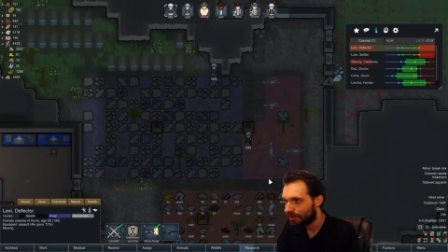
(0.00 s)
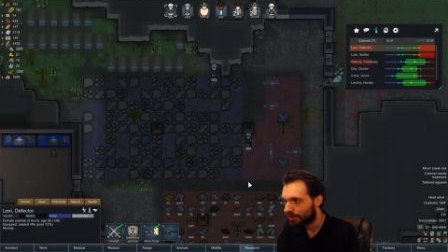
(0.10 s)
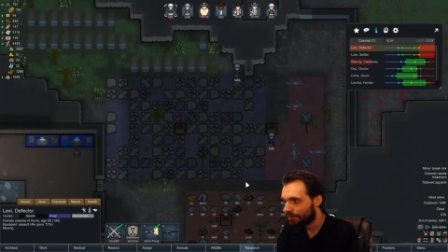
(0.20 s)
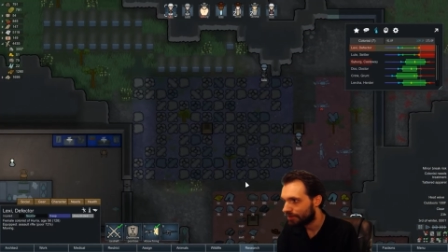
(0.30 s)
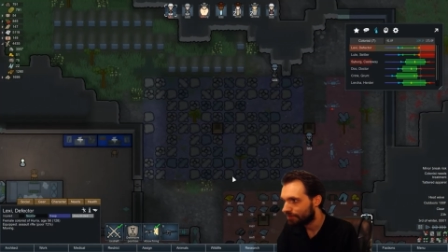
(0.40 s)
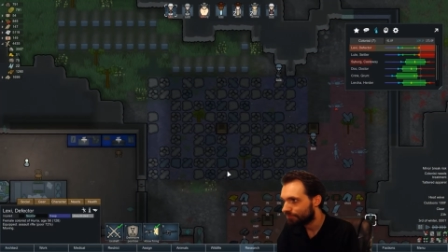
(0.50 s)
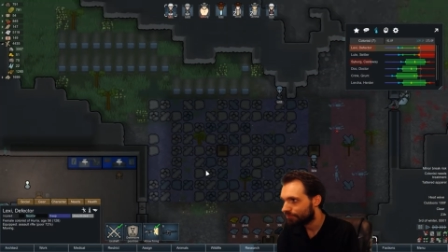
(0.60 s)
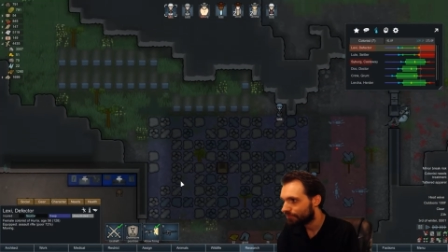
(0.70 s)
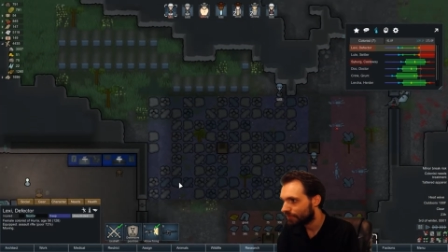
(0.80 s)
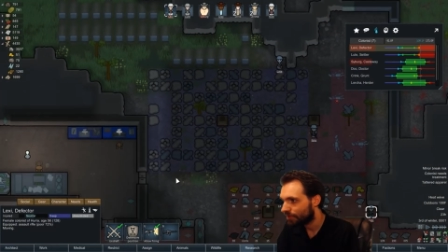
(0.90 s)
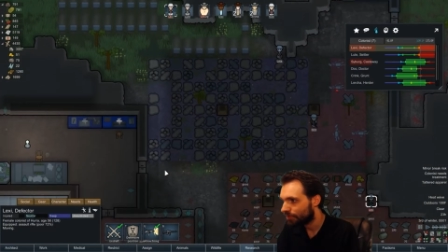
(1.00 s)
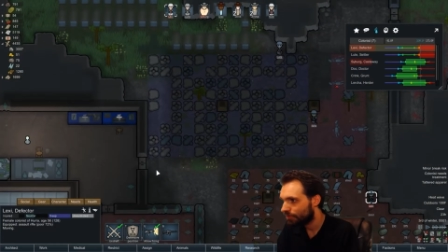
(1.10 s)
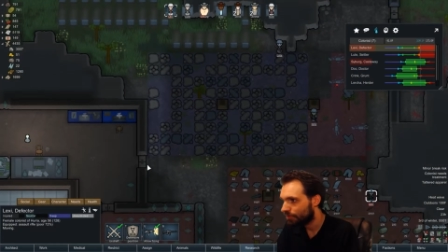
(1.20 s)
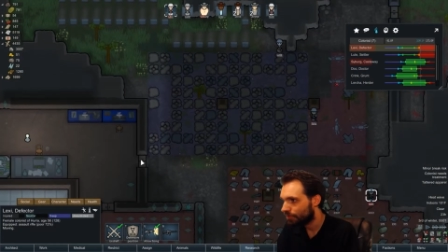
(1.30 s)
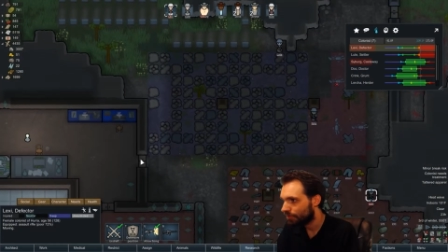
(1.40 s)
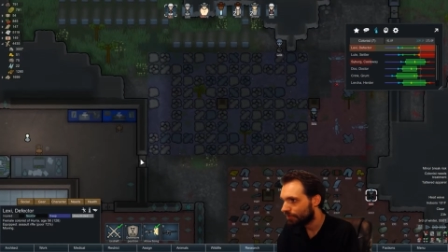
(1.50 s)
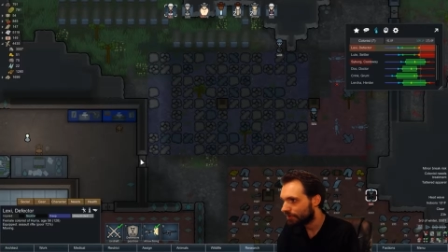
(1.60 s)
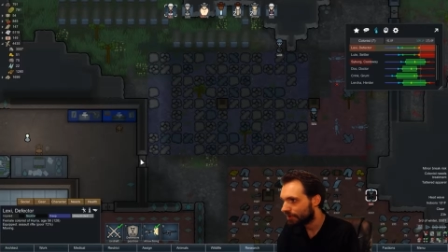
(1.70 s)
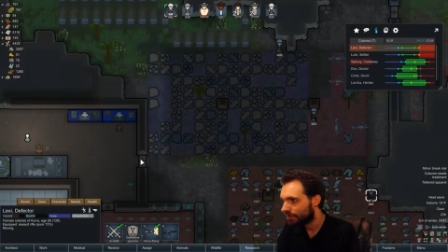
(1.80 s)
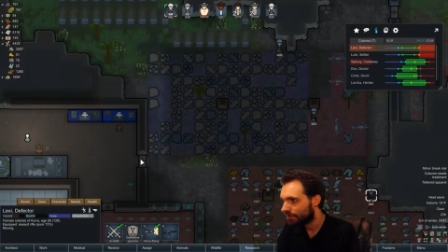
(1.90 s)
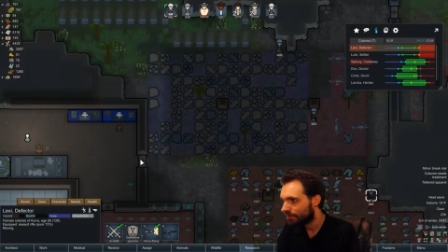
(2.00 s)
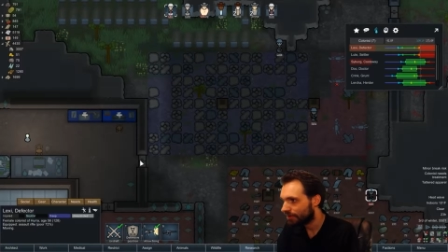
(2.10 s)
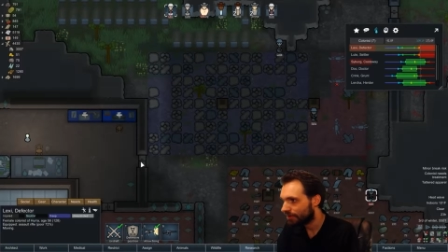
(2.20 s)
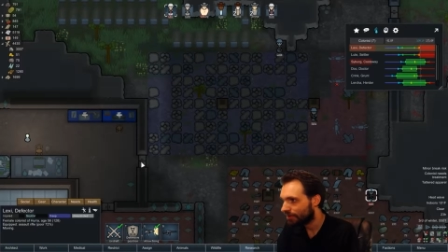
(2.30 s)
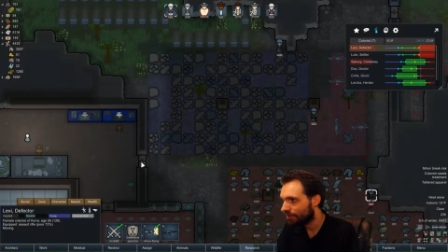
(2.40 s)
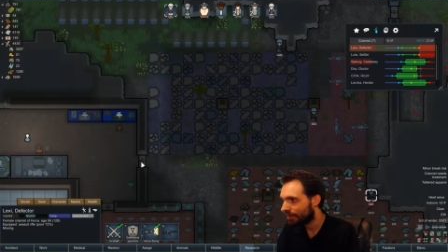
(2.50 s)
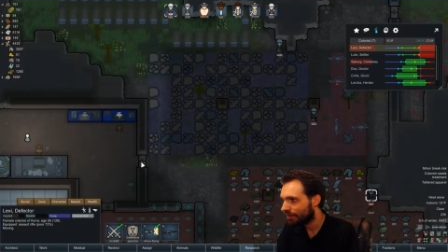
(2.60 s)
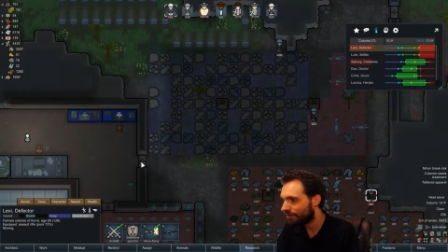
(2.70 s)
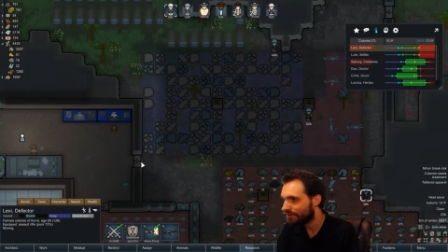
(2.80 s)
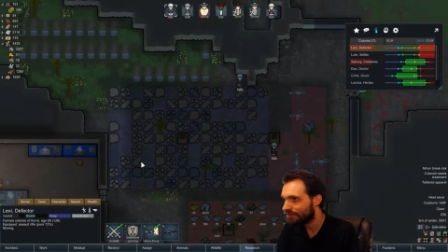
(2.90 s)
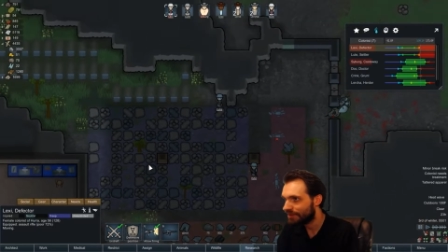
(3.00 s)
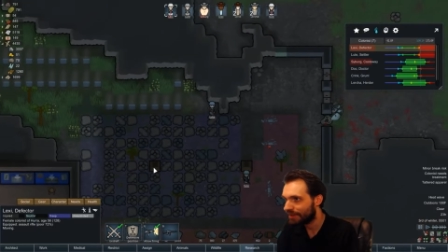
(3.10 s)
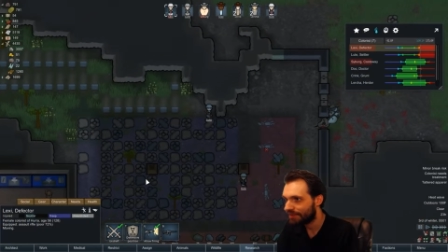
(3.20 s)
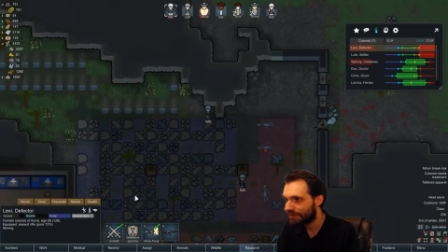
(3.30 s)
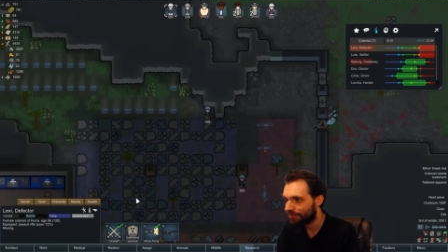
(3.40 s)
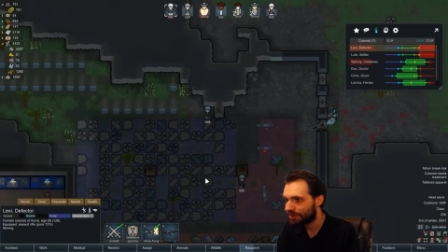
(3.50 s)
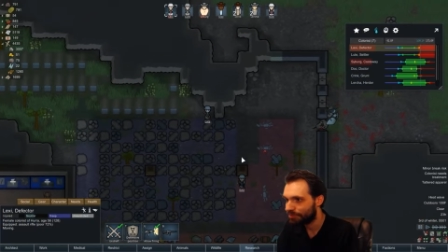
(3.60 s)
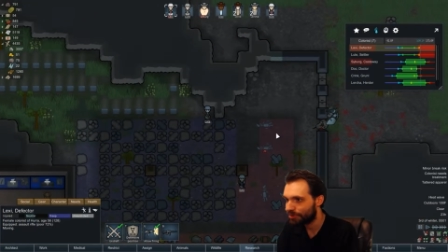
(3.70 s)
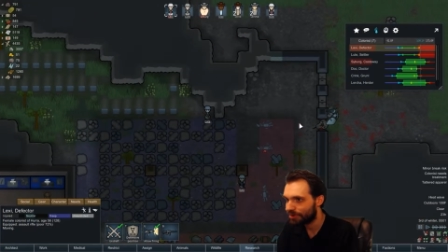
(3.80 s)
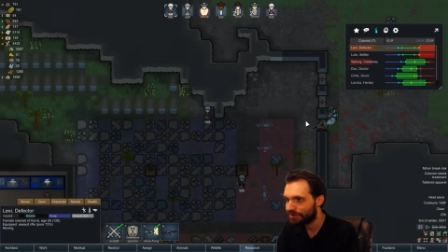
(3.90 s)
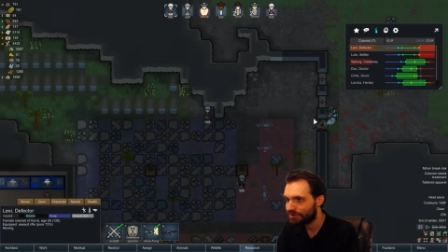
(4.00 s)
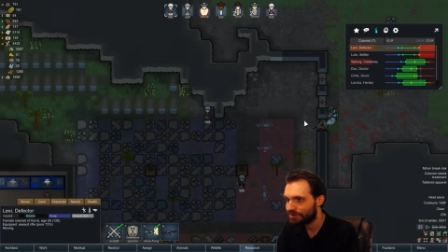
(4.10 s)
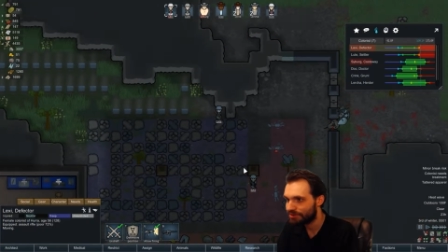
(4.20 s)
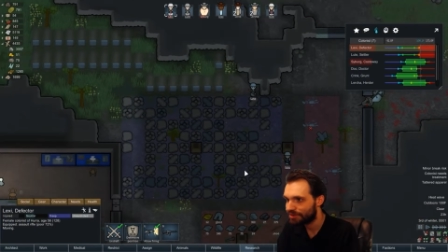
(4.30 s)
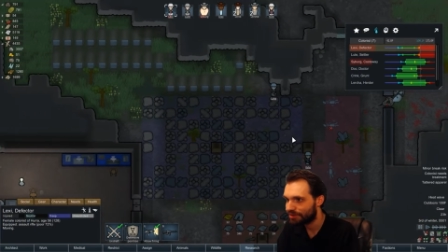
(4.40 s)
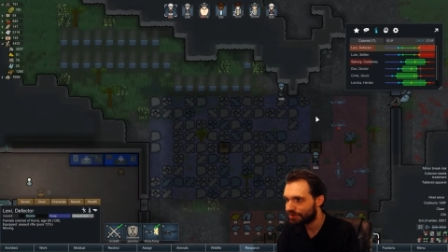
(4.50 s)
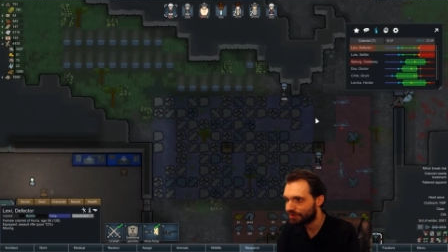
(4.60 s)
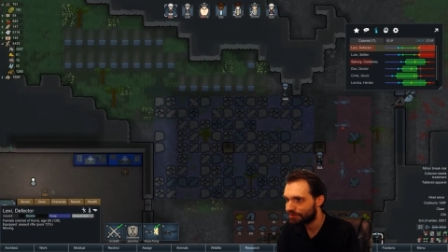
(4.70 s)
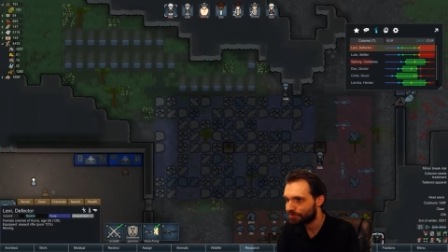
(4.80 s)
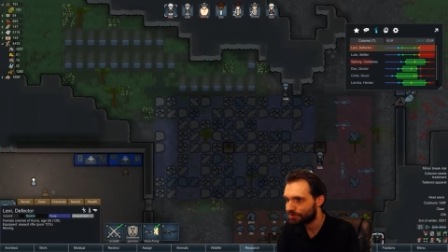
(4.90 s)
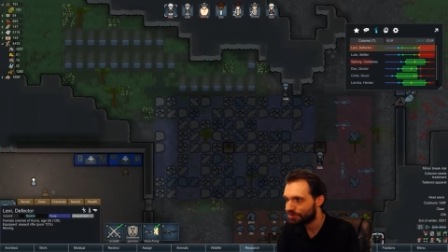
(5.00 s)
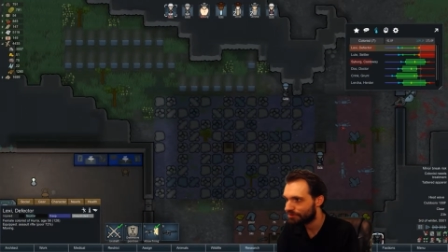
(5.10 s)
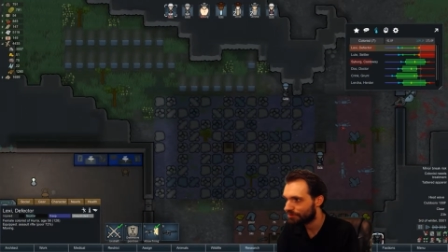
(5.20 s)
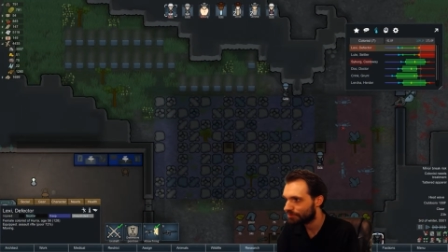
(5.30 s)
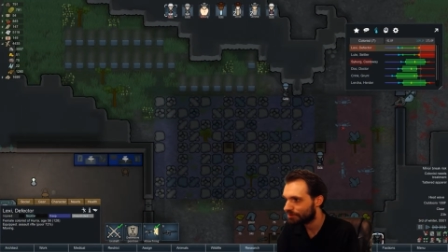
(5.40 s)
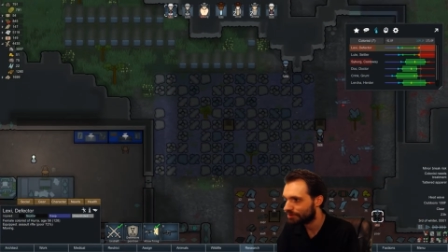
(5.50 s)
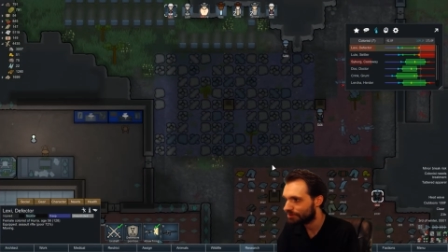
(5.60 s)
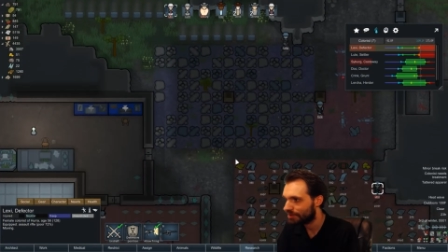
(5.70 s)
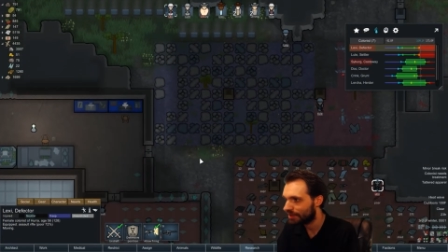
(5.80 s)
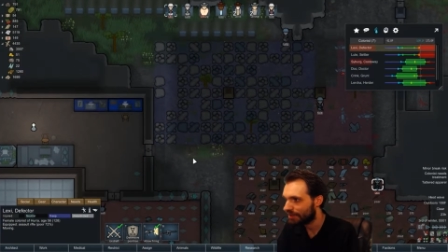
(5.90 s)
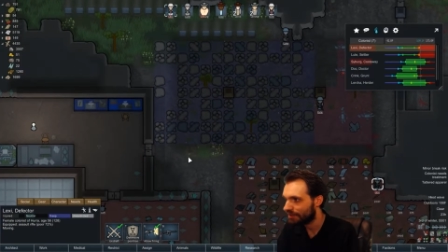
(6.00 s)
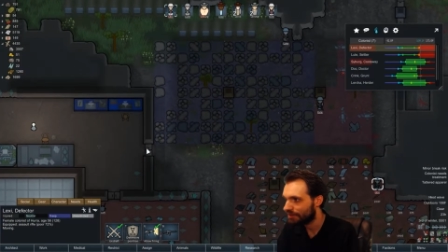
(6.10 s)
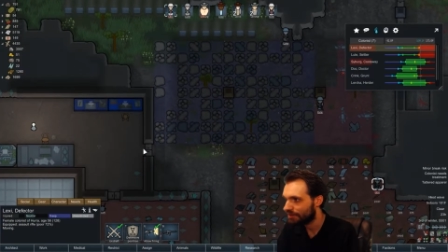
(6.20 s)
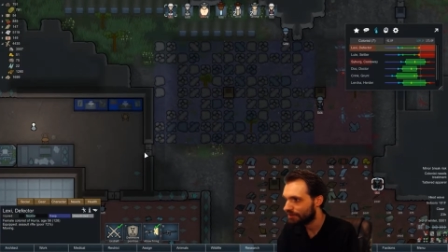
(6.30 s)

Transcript: Um, ooh, I could... Oh yeah, let's do that thing. We can probably shoot... No, because then we're shooting through our own guy.